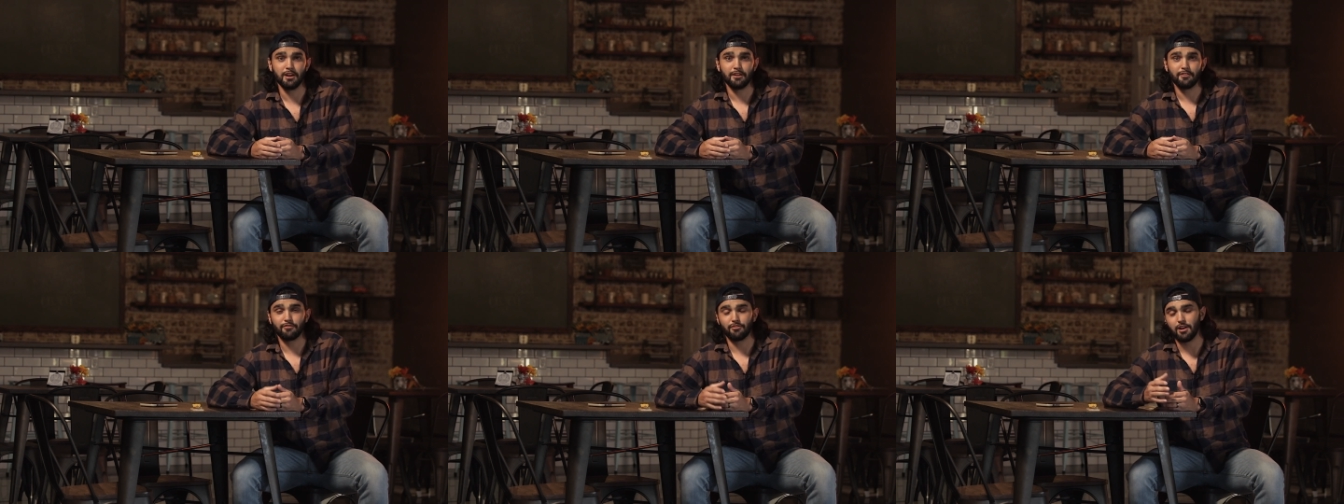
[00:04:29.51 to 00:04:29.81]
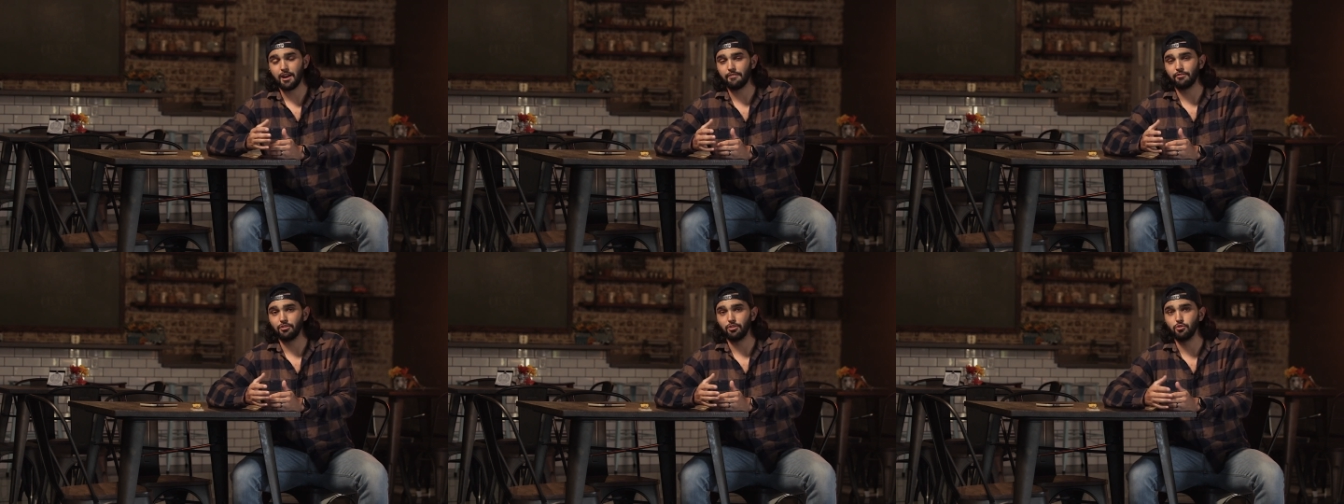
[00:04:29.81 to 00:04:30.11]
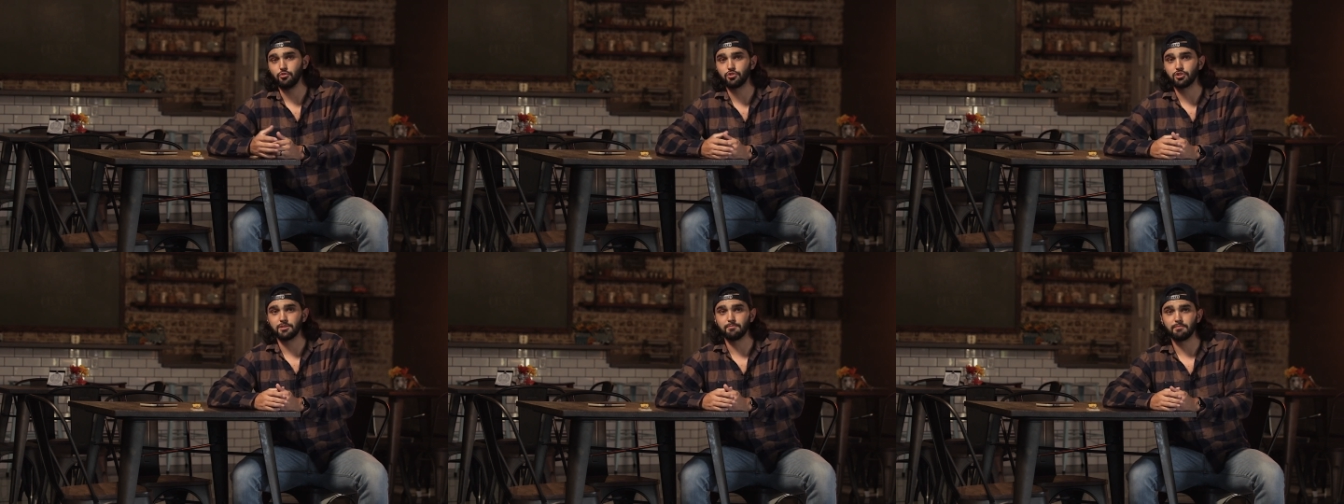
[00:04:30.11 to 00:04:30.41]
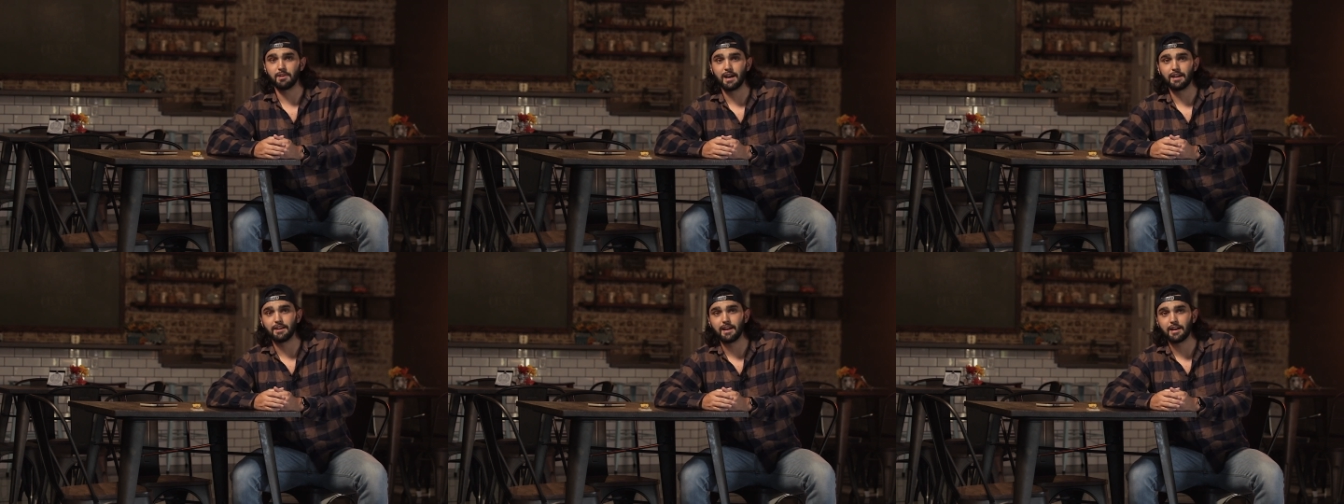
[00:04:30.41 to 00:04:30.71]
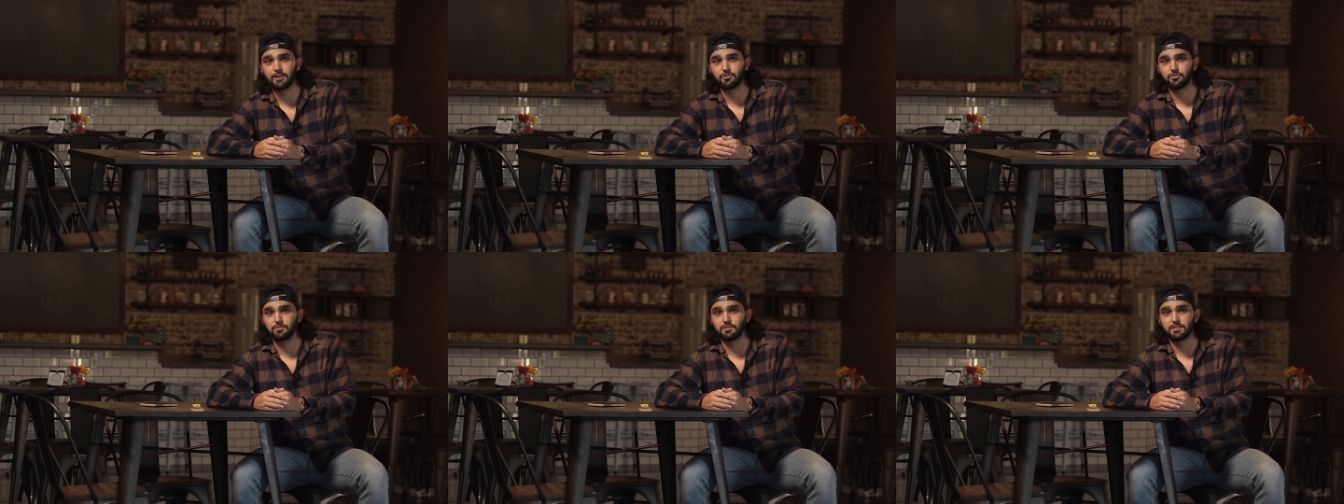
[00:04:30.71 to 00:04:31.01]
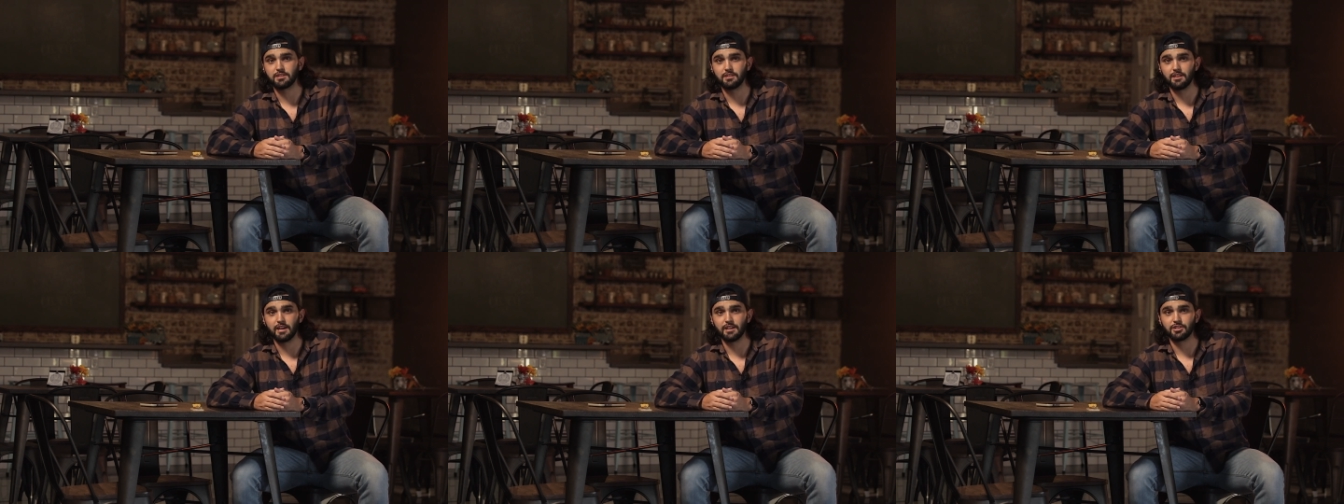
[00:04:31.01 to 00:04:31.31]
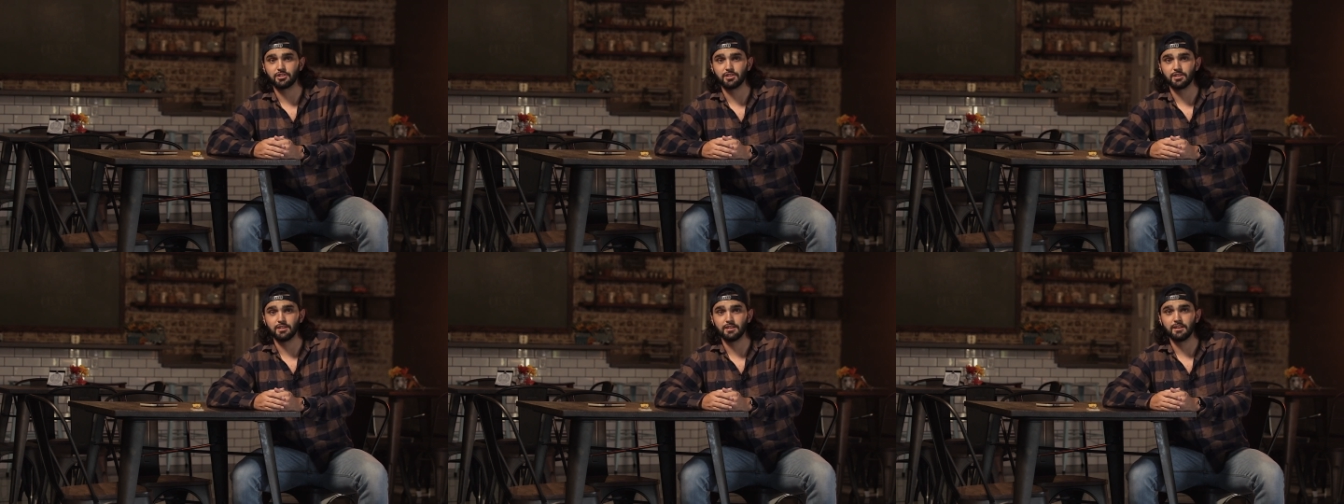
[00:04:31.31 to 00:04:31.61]
for evolution by natural
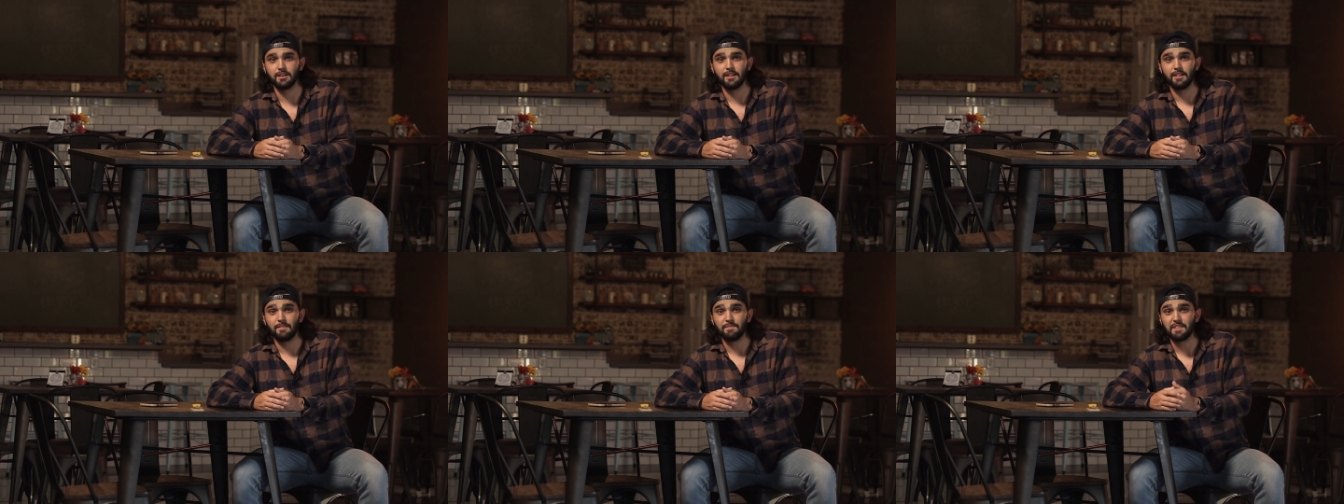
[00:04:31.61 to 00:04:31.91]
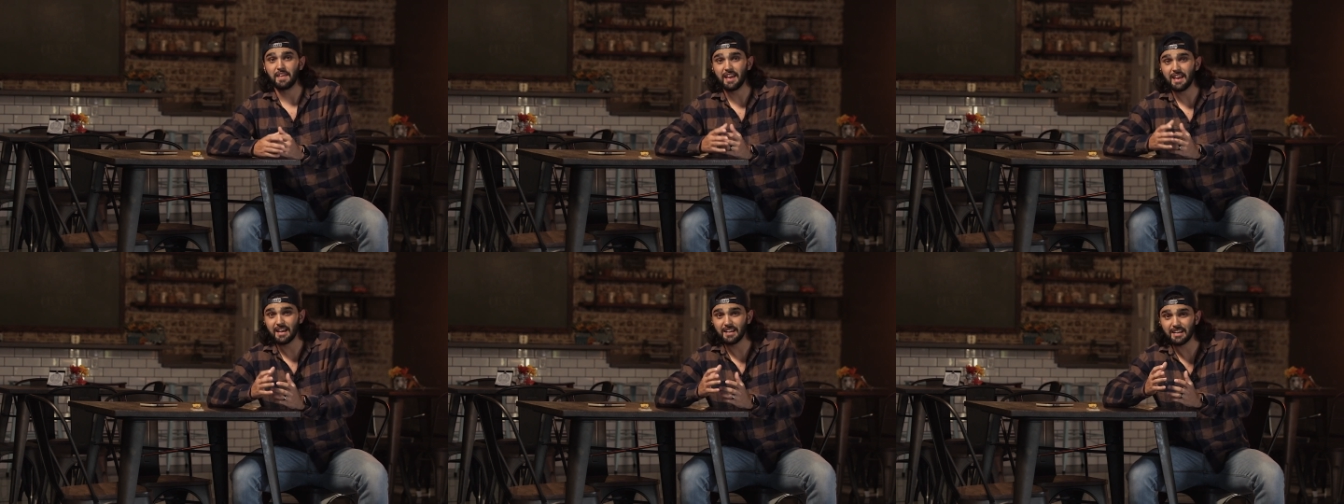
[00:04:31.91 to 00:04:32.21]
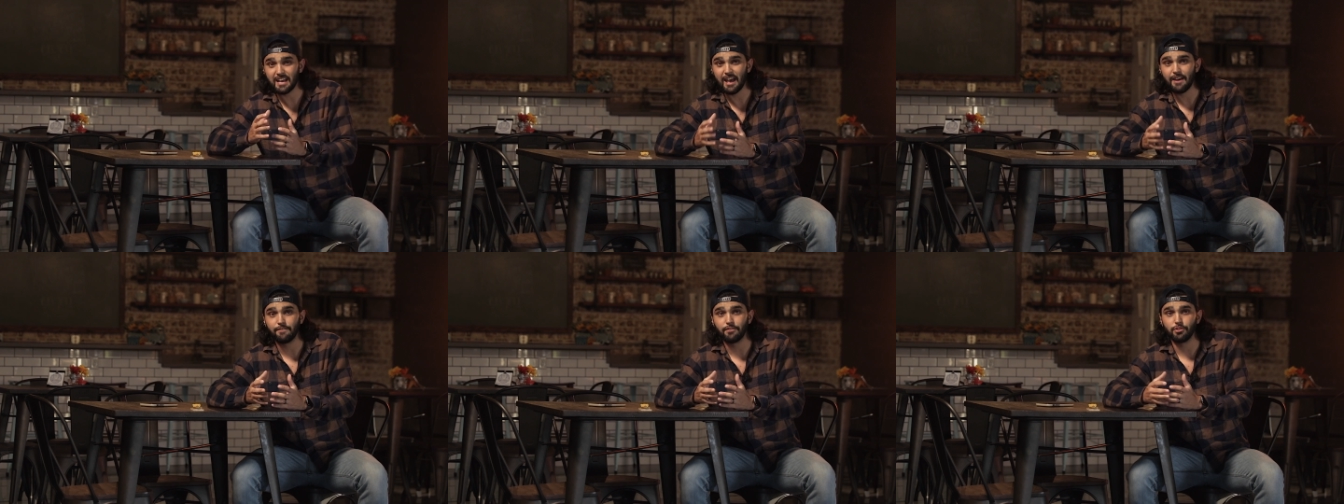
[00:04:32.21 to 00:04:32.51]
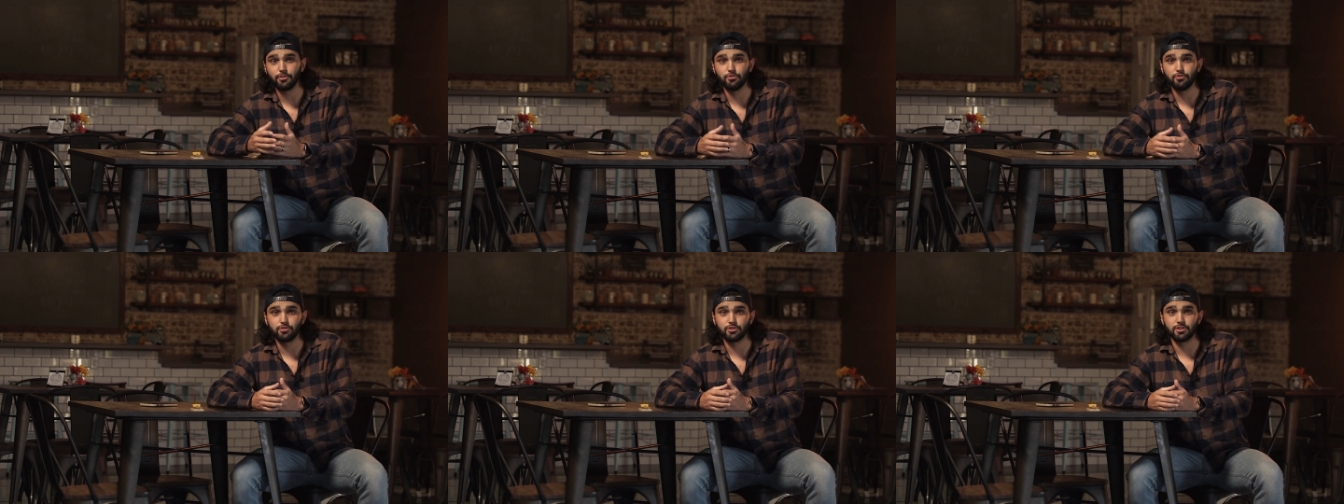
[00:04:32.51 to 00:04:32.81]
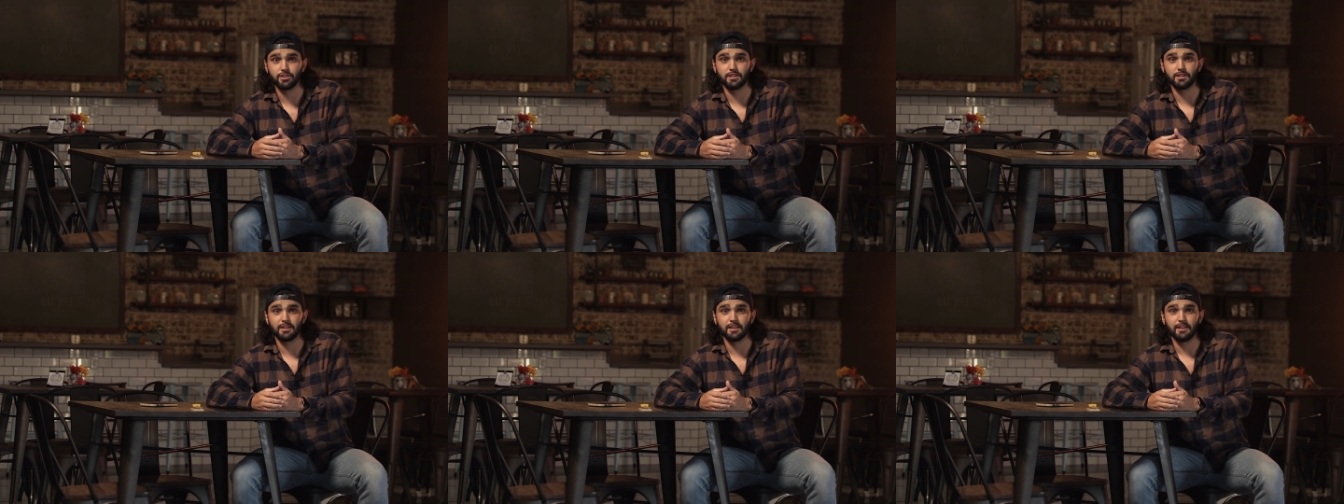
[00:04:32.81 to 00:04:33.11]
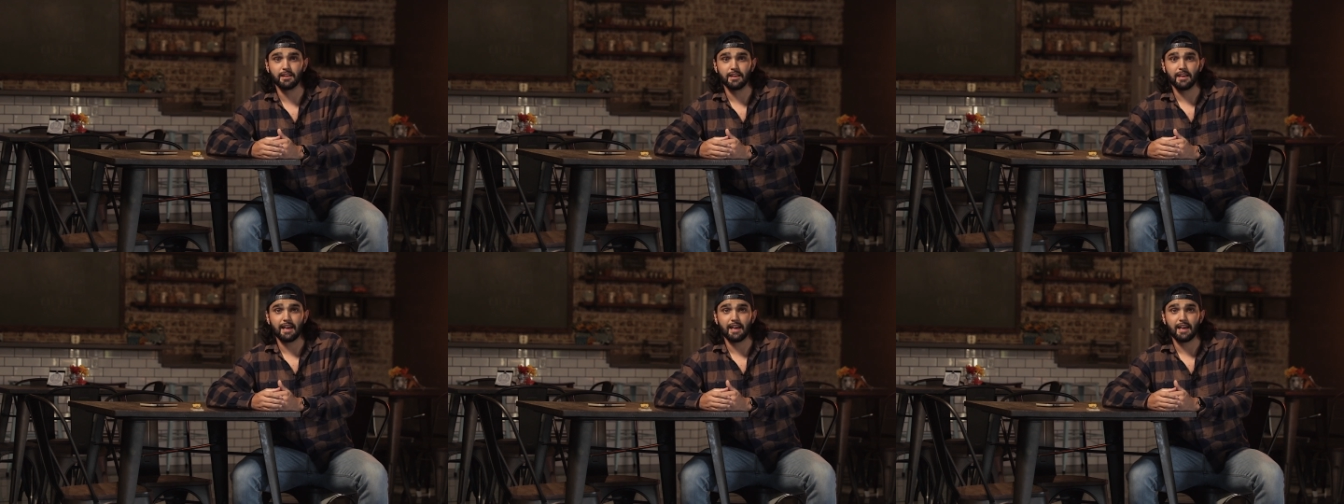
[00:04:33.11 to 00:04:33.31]
selection and evolution